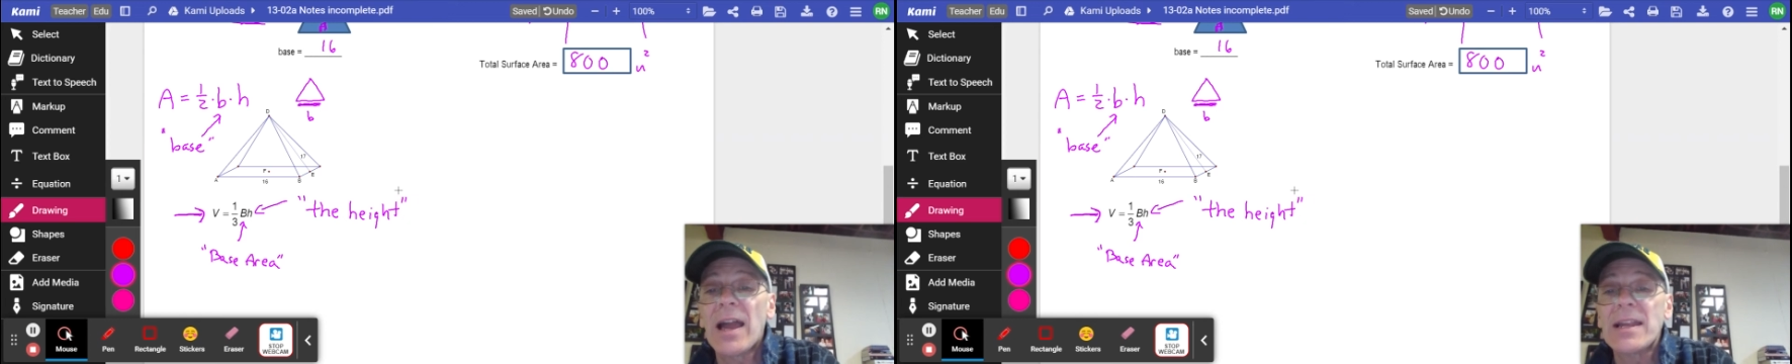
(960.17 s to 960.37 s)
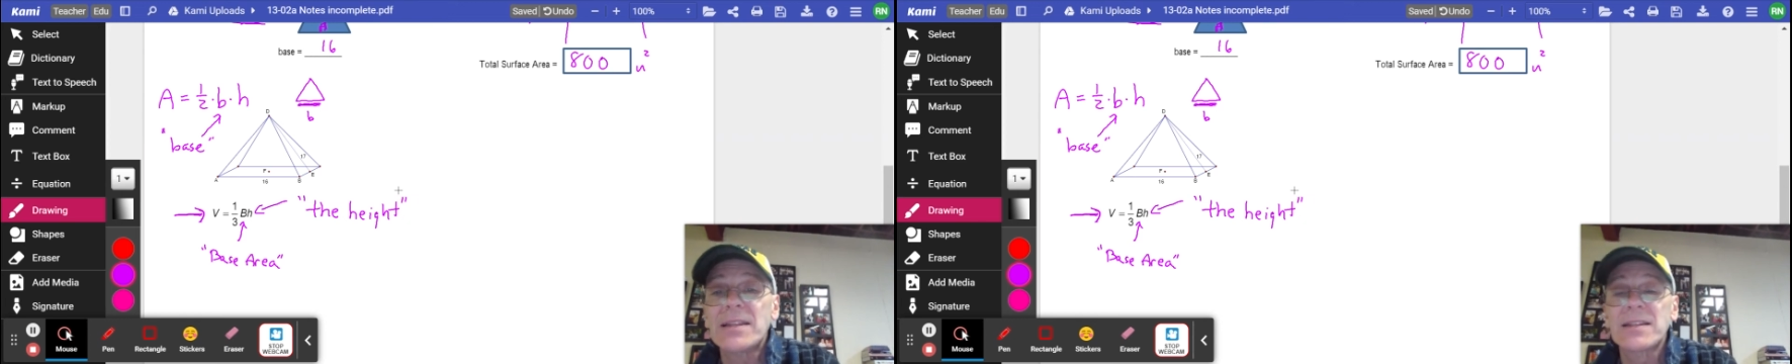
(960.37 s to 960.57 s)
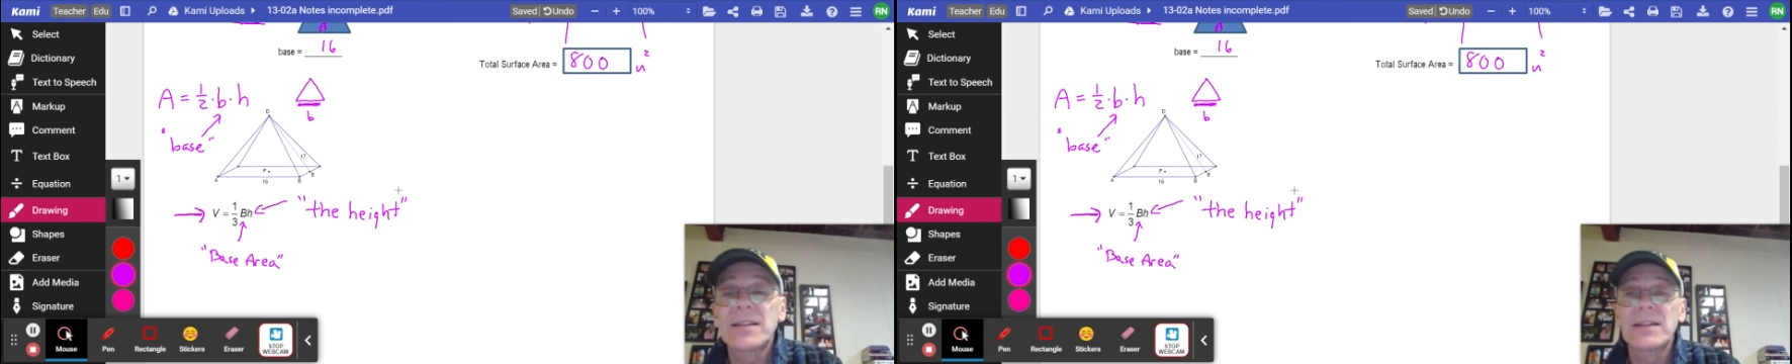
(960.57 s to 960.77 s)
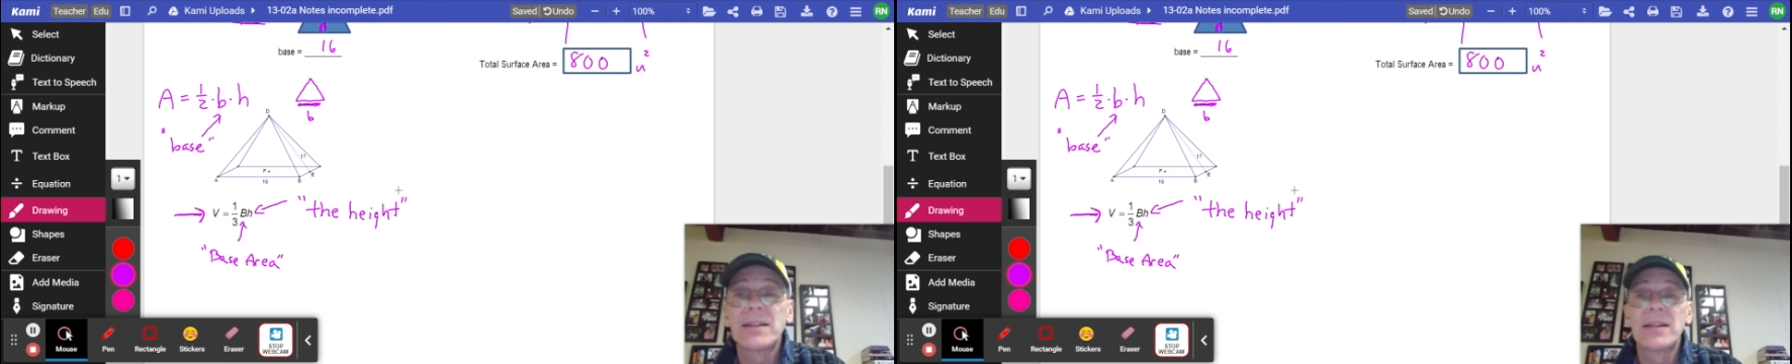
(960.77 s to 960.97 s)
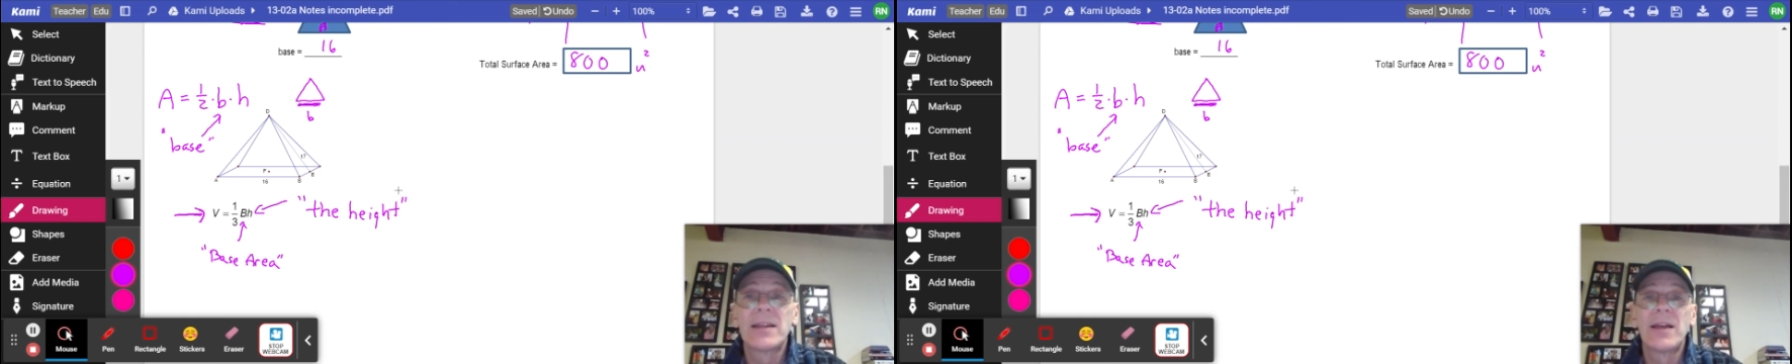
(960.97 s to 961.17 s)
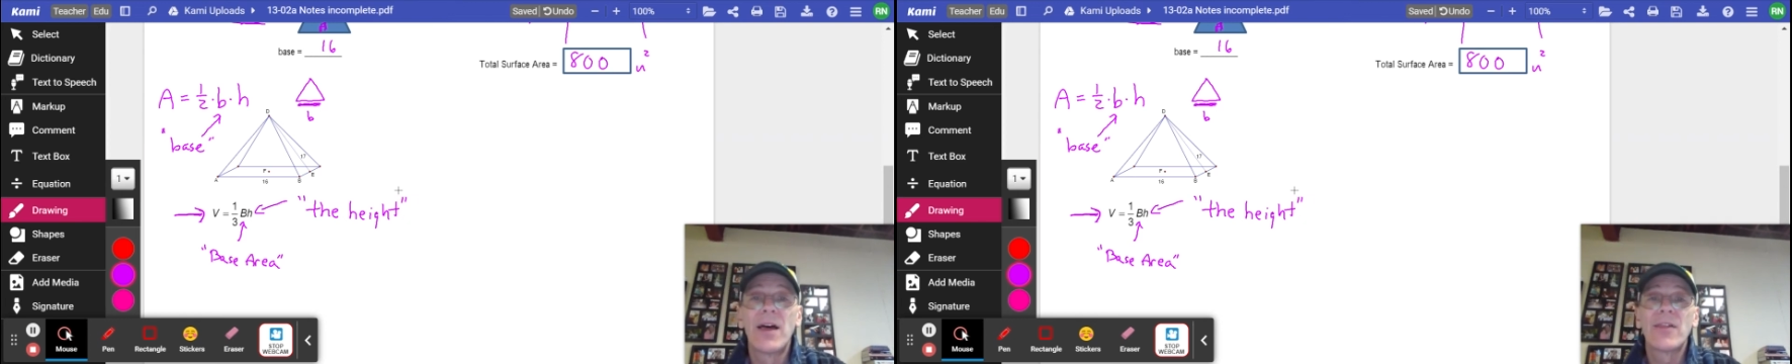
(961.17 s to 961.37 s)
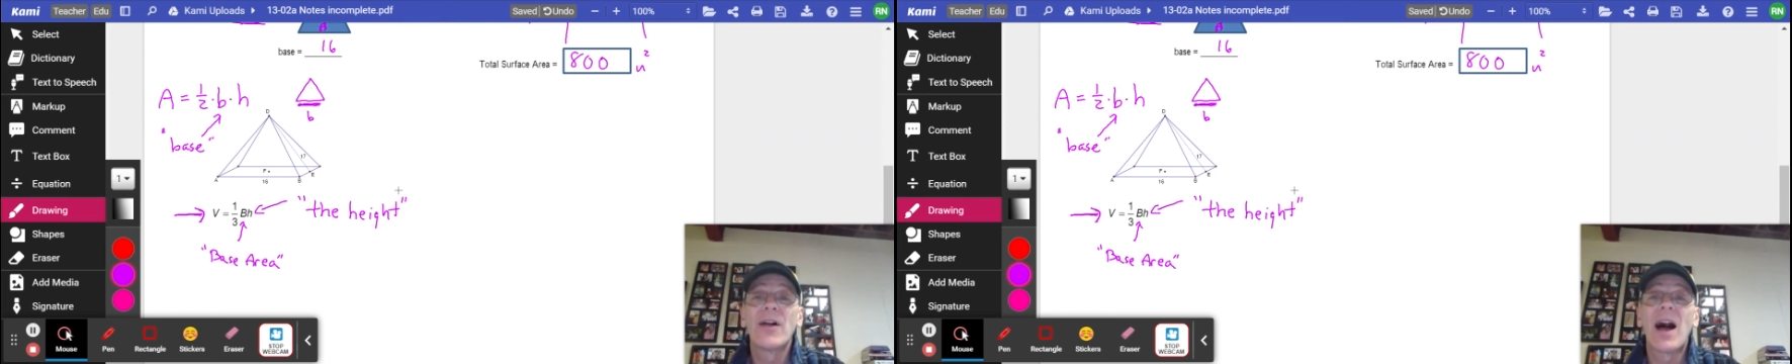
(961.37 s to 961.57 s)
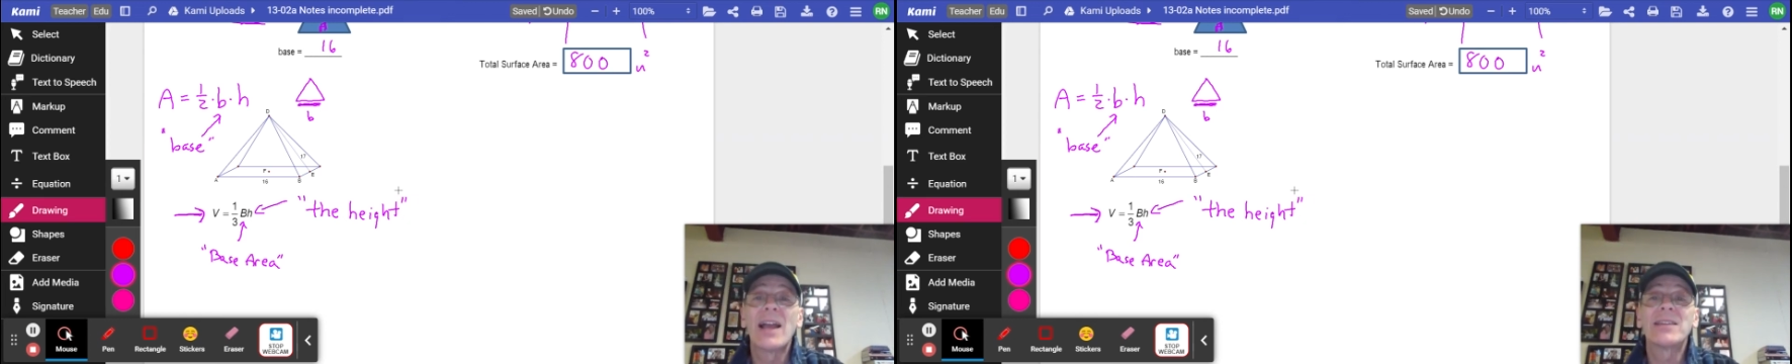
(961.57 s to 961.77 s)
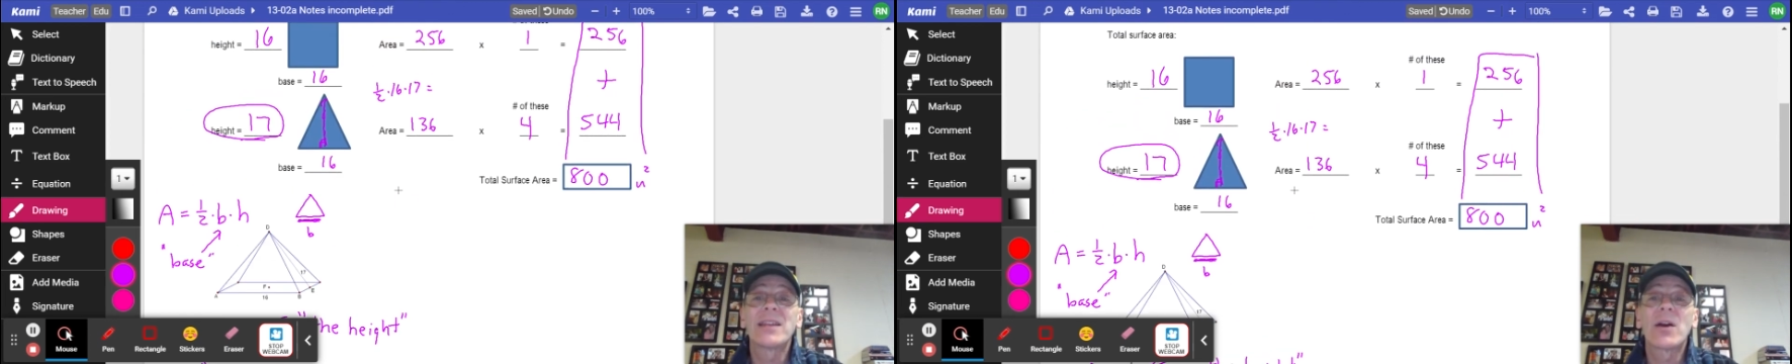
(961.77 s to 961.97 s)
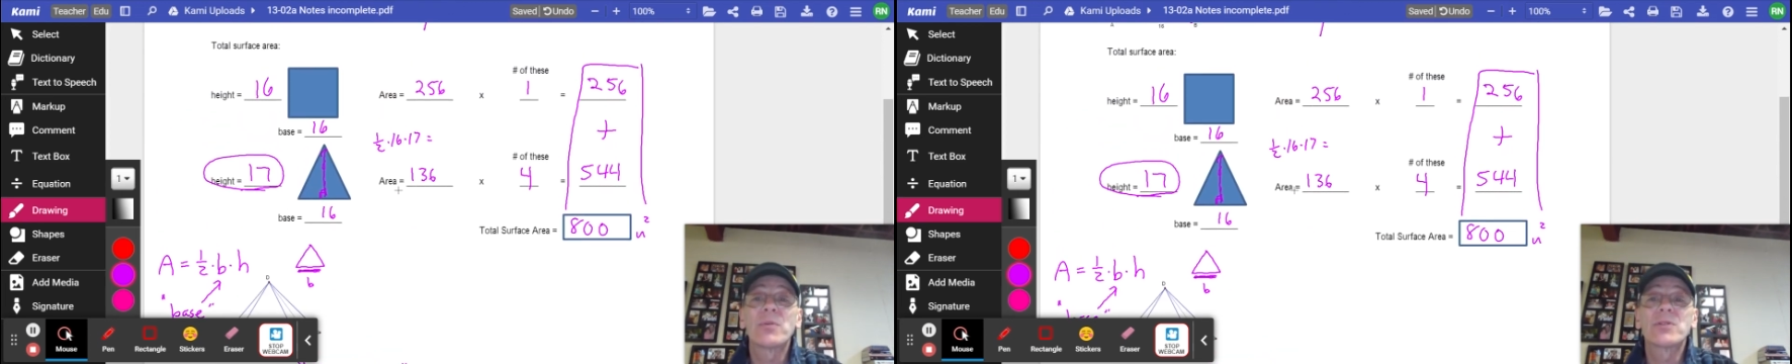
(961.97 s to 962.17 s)
height. The height
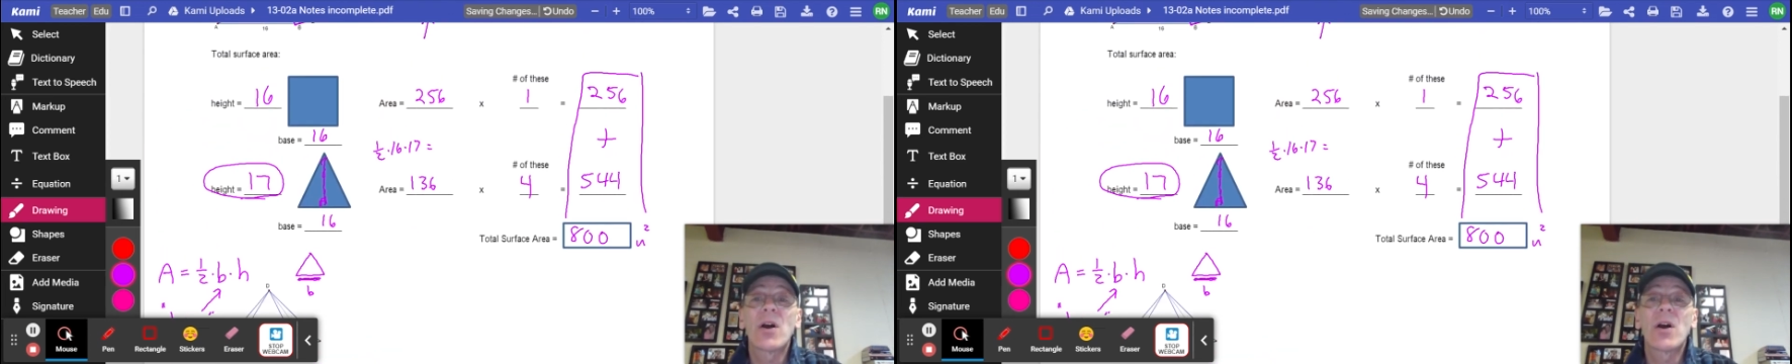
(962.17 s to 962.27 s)
that I was